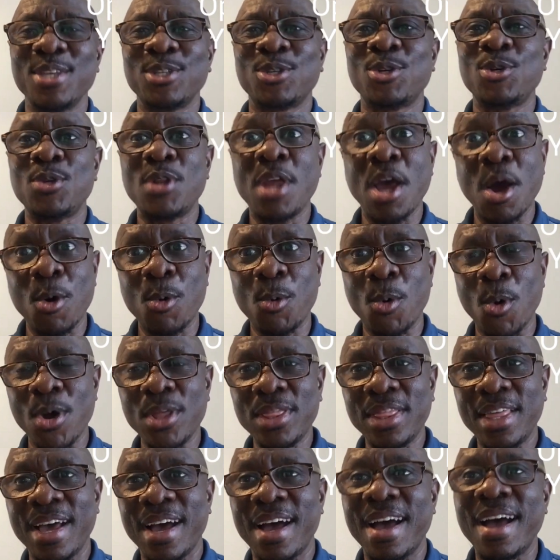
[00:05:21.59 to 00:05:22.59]
So you now
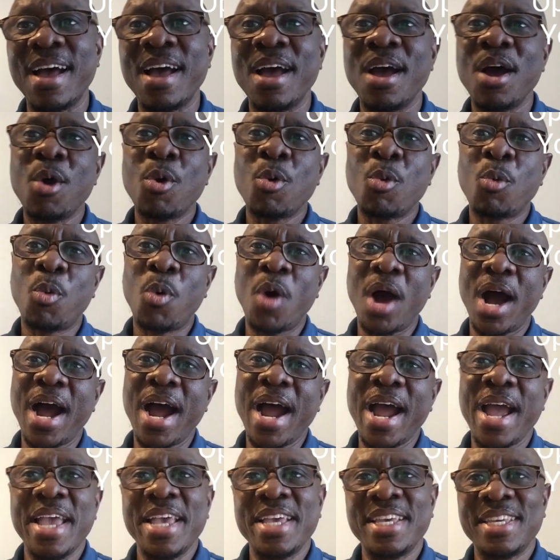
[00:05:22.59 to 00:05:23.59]
wonder,
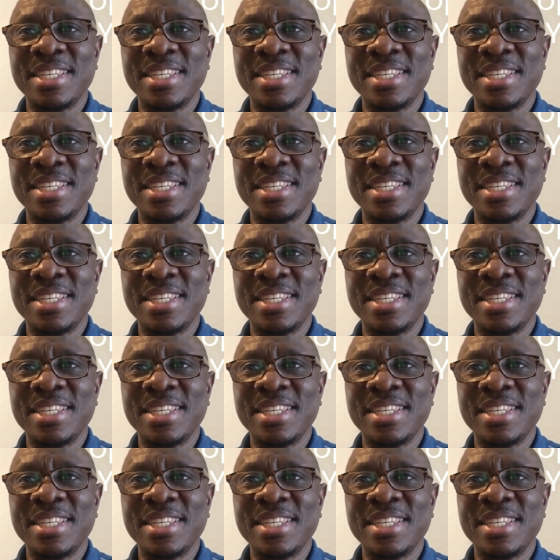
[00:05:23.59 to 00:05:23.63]
why